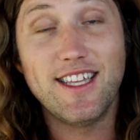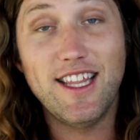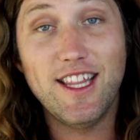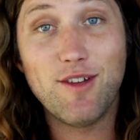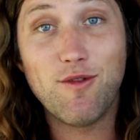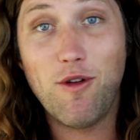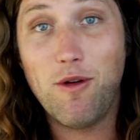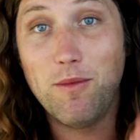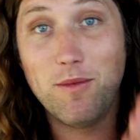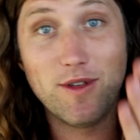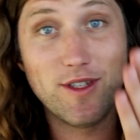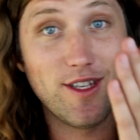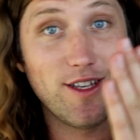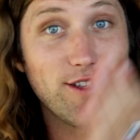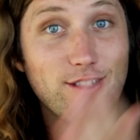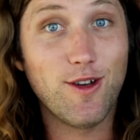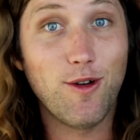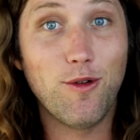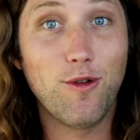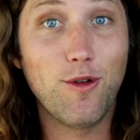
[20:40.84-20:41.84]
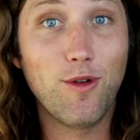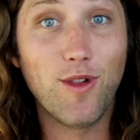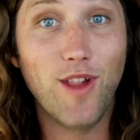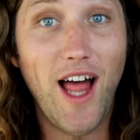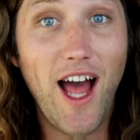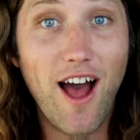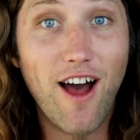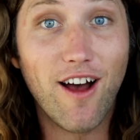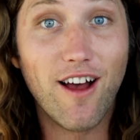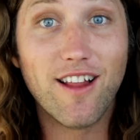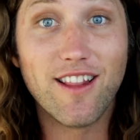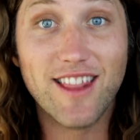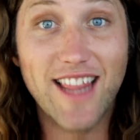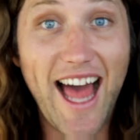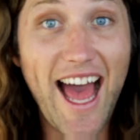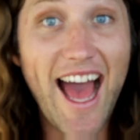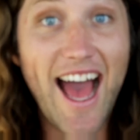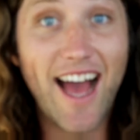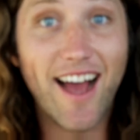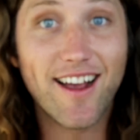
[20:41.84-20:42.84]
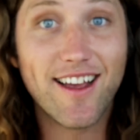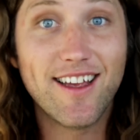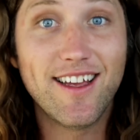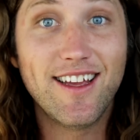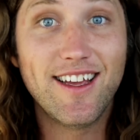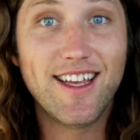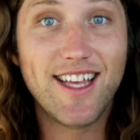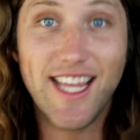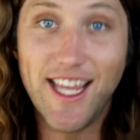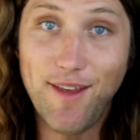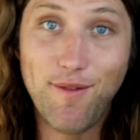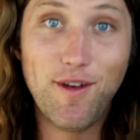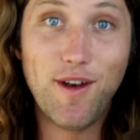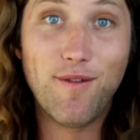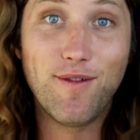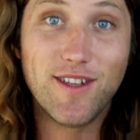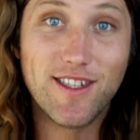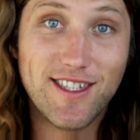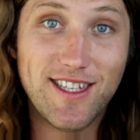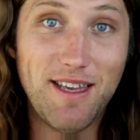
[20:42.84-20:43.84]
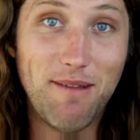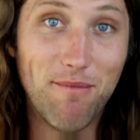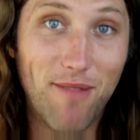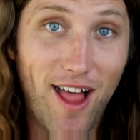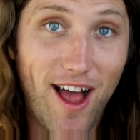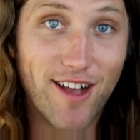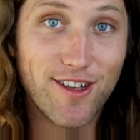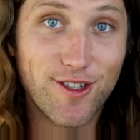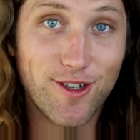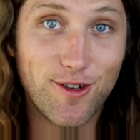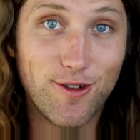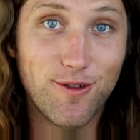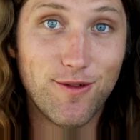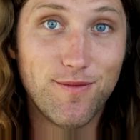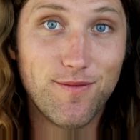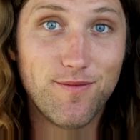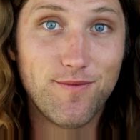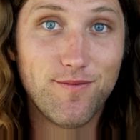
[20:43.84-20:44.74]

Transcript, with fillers: The other one was a total la- lack, even if it seemed logical.